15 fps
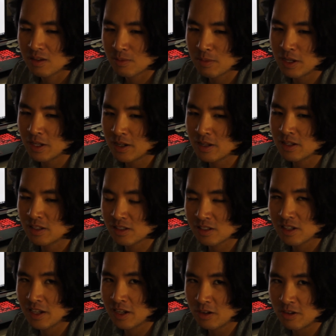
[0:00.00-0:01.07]
made
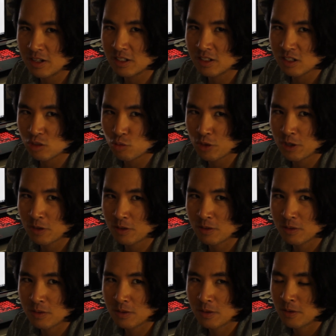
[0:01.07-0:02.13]
its increase as well.
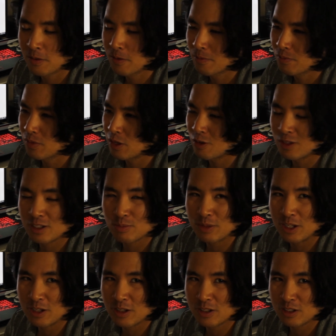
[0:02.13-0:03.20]
And it's
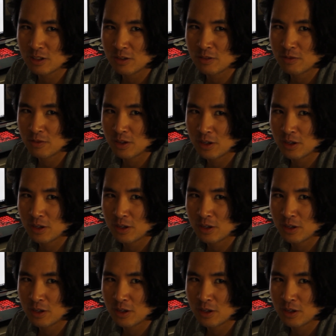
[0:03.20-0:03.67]
because of